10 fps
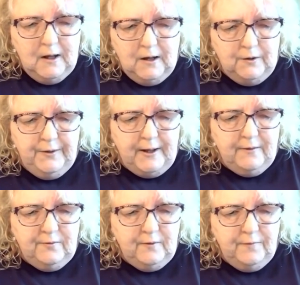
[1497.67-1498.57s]
Oh, yeah,
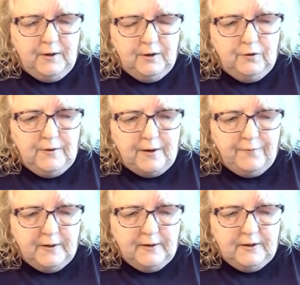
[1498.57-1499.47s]
Sylvia, you
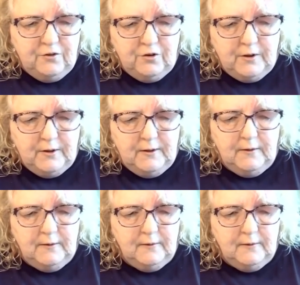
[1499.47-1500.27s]
definitely should.